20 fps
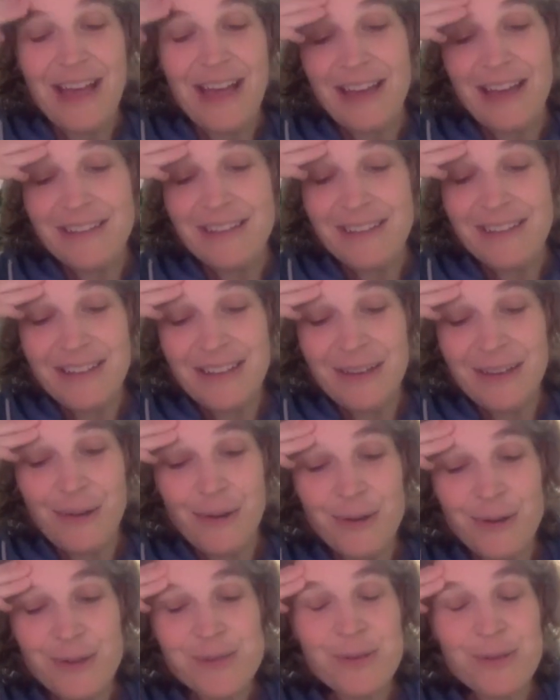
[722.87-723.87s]
ideally
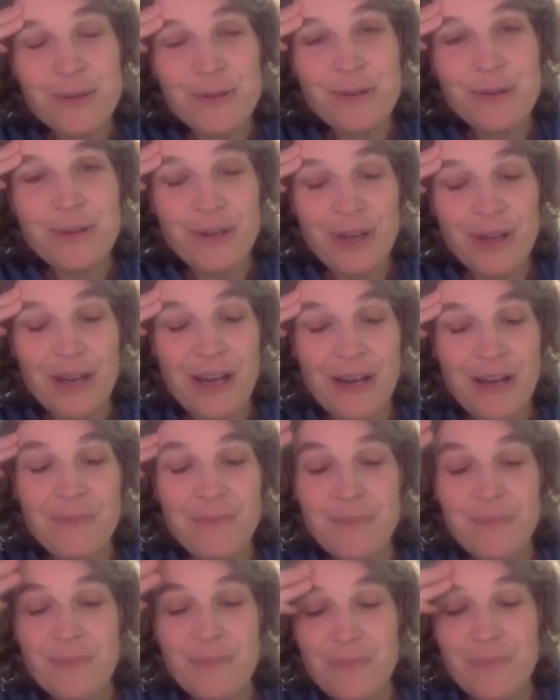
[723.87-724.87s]
also
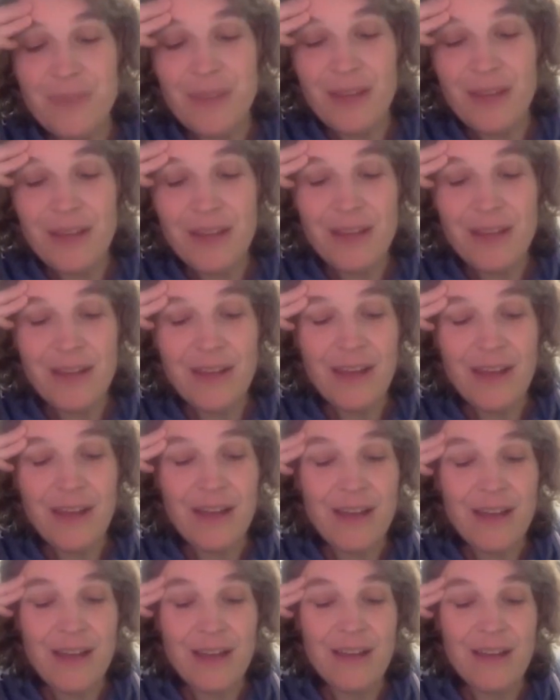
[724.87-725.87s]
um,
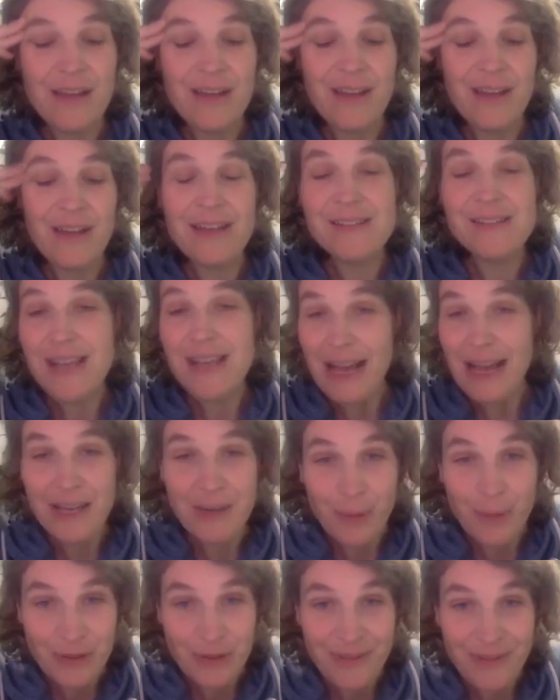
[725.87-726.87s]
uh, is highly
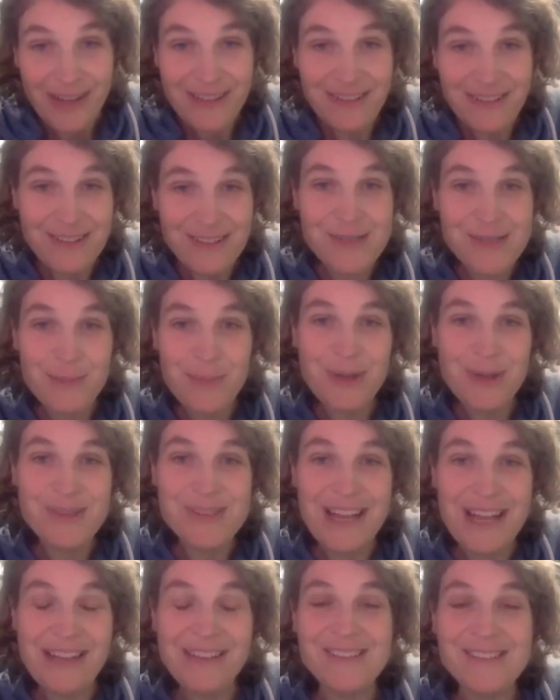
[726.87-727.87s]
motivated. So because
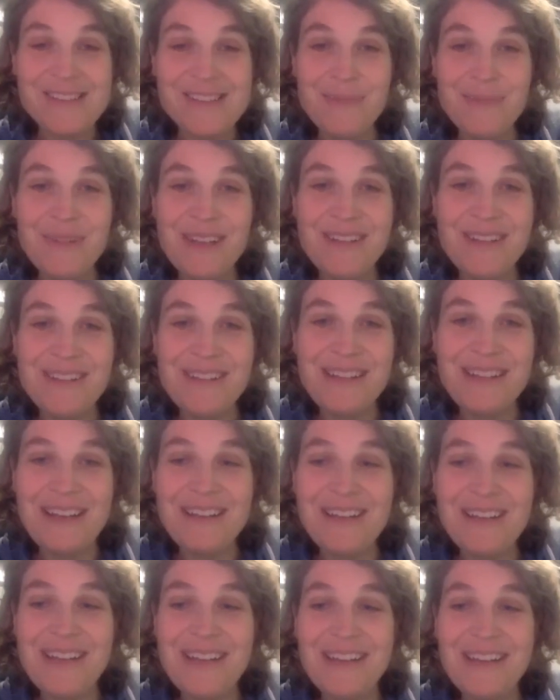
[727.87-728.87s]
that is something that I
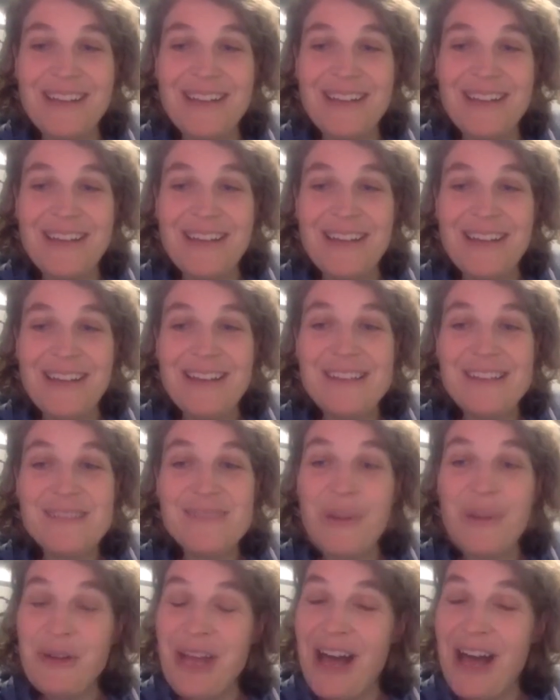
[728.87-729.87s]
think is
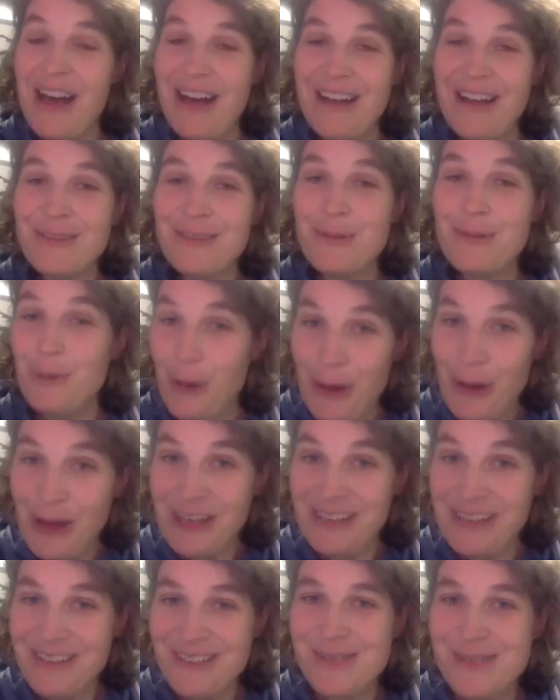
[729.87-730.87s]
very hard to
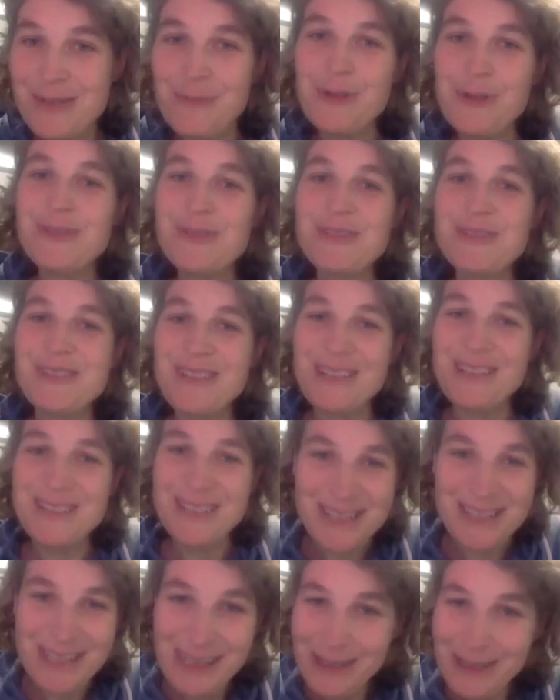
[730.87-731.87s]
learn. So versus a
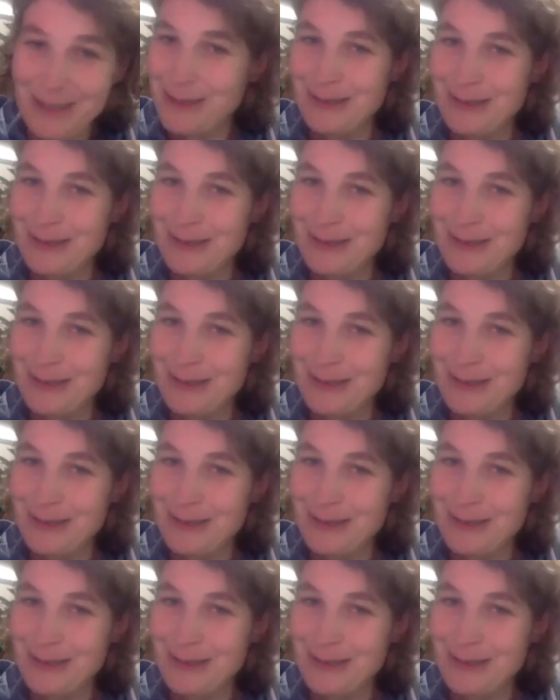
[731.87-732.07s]
technique